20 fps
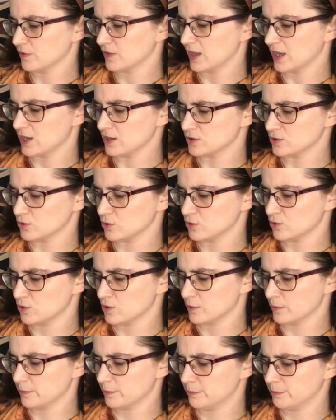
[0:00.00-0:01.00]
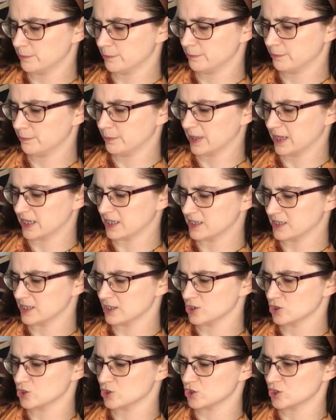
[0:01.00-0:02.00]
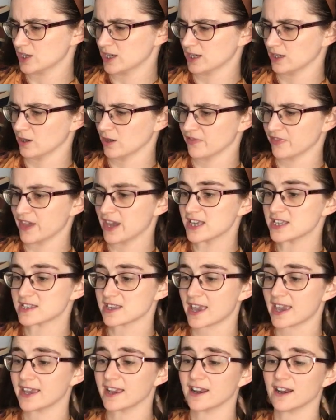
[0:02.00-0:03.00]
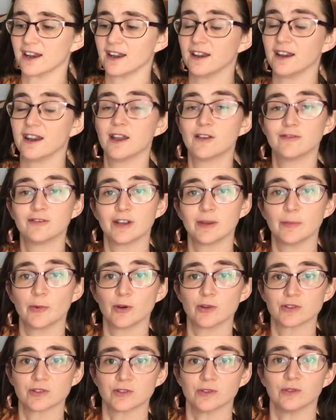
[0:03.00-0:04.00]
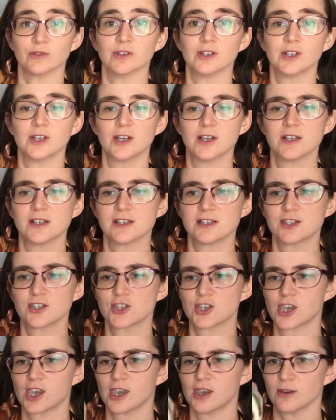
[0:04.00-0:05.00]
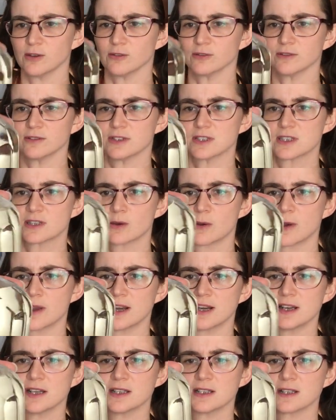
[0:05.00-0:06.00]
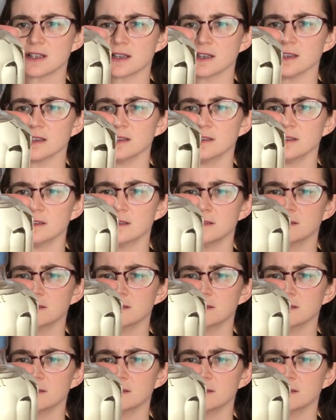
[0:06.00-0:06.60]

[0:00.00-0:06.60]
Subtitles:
Theodore Pictish Gin. That is a lovely bottle. It's cute. It's quite little.